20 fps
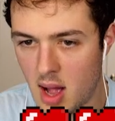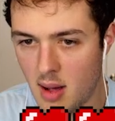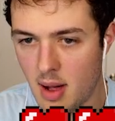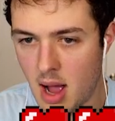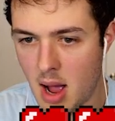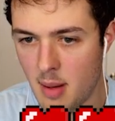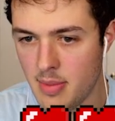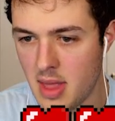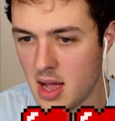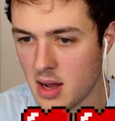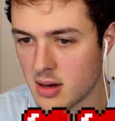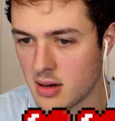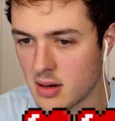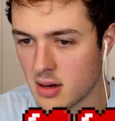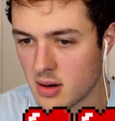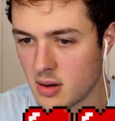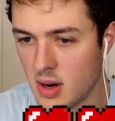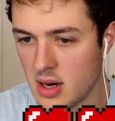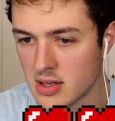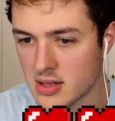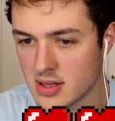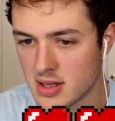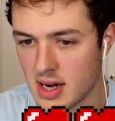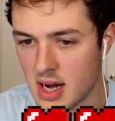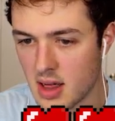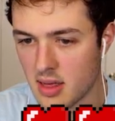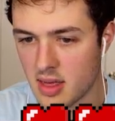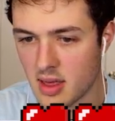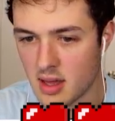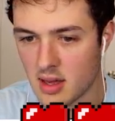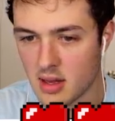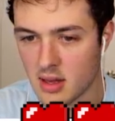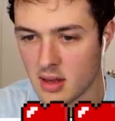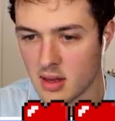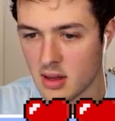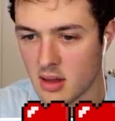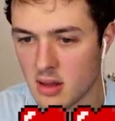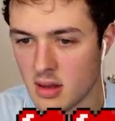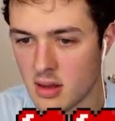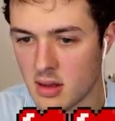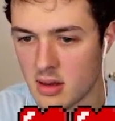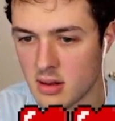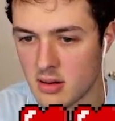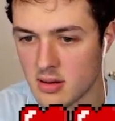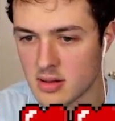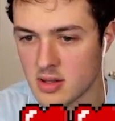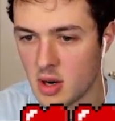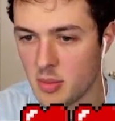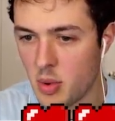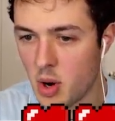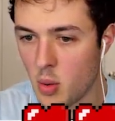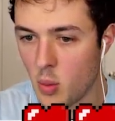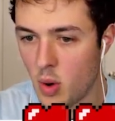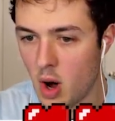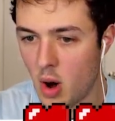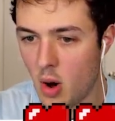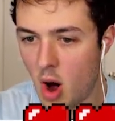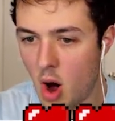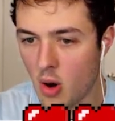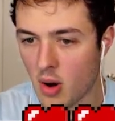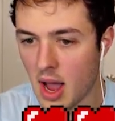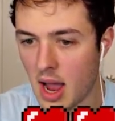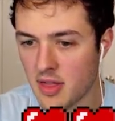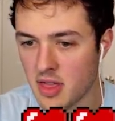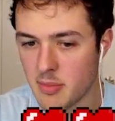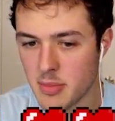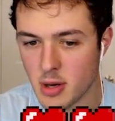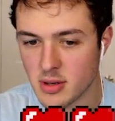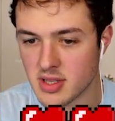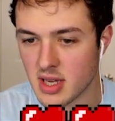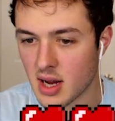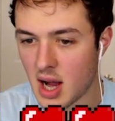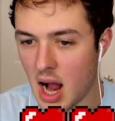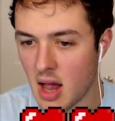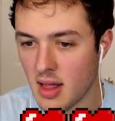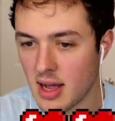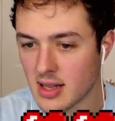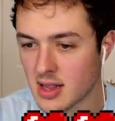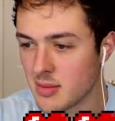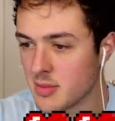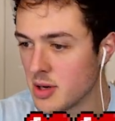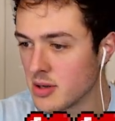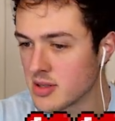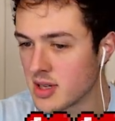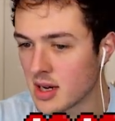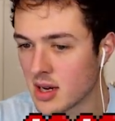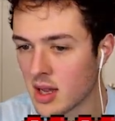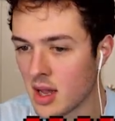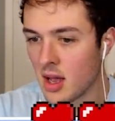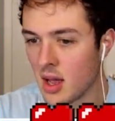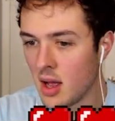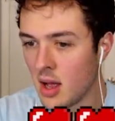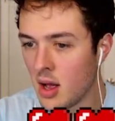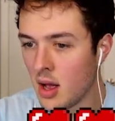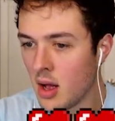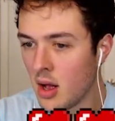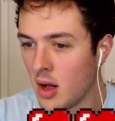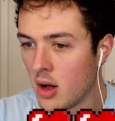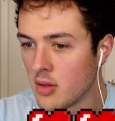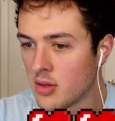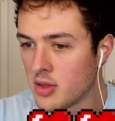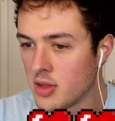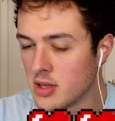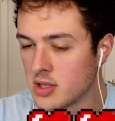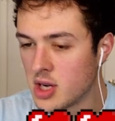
I'm not gonna question anything. There's no point. Whoa, okay, the music. I like the music. The